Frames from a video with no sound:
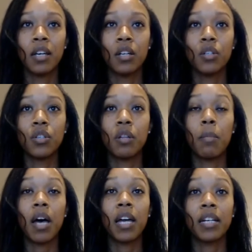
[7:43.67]
to the
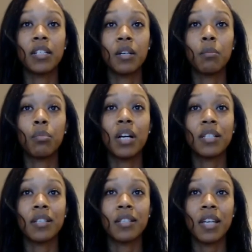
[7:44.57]
mind,
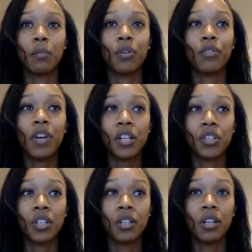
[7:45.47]
presence, and
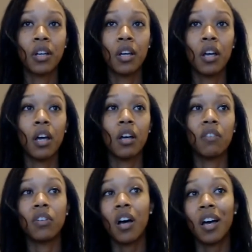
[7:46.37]
perfection of
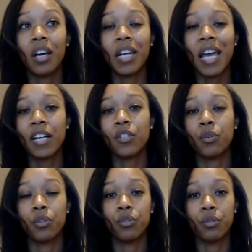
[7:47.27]
God as your
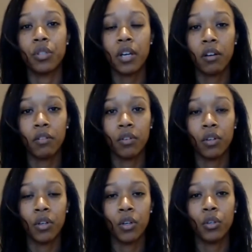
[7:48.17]
true self.
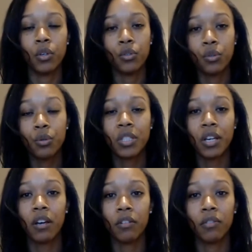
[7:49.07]
Your true
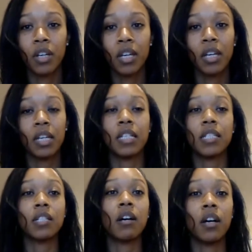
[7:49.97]
self is
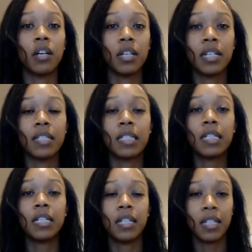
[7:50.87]
God, is
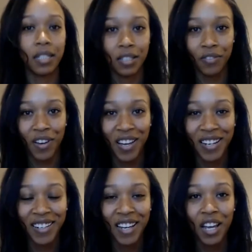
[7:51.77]
deity, is divine.
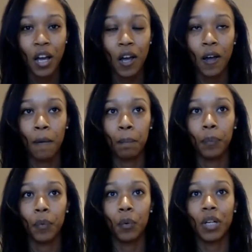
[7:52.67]
We're
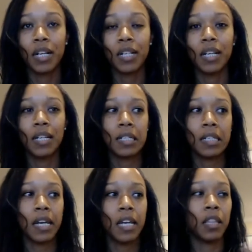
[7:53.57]
not
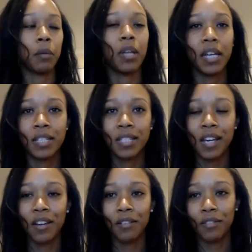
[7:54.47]
taking the place
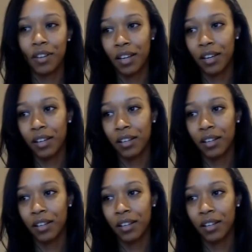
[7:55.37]
of, I